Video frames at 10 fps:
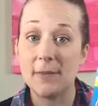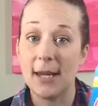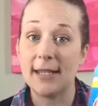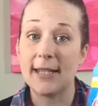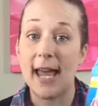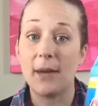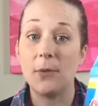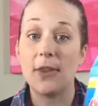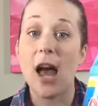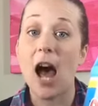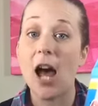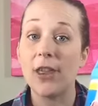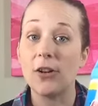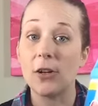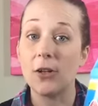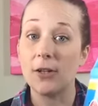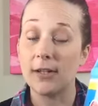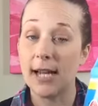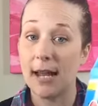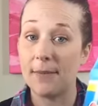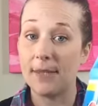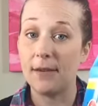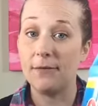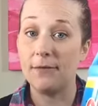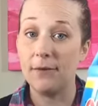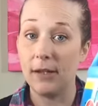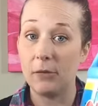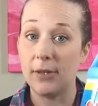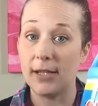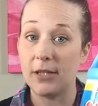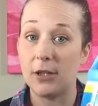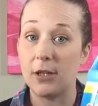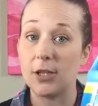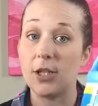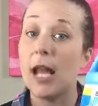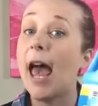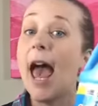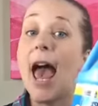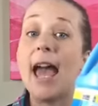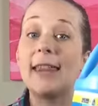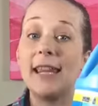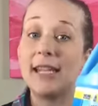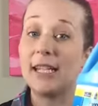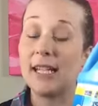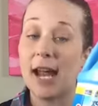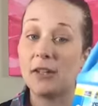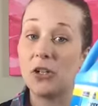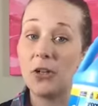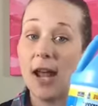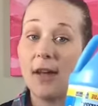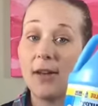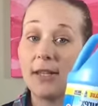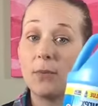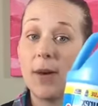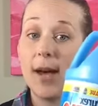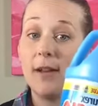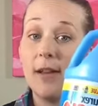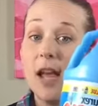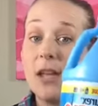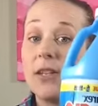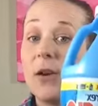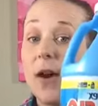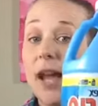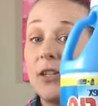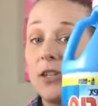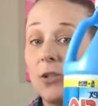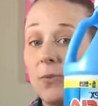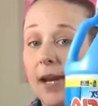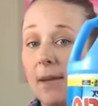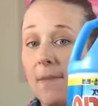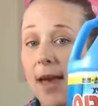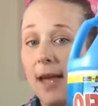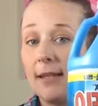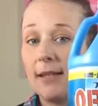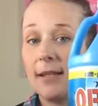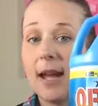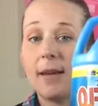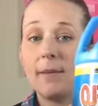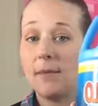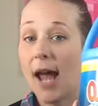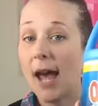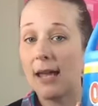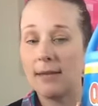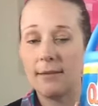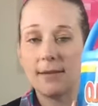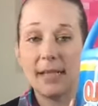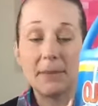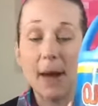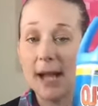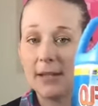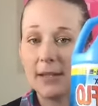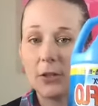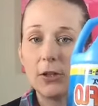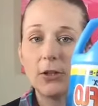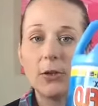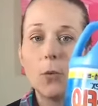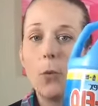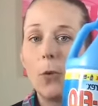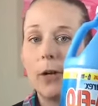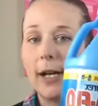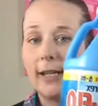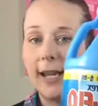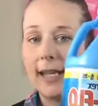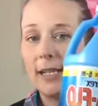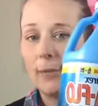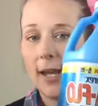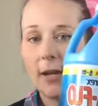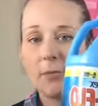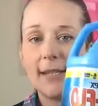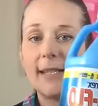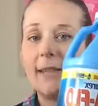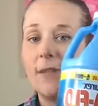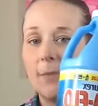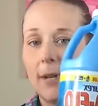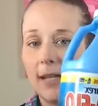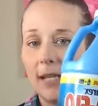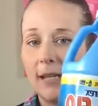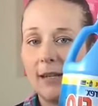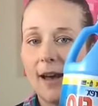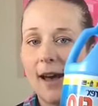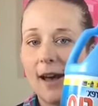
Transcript: to make slime with other types of liquid starch, and they did not turn out as well. So I do recommend, I am not sponsored or in any way receiving money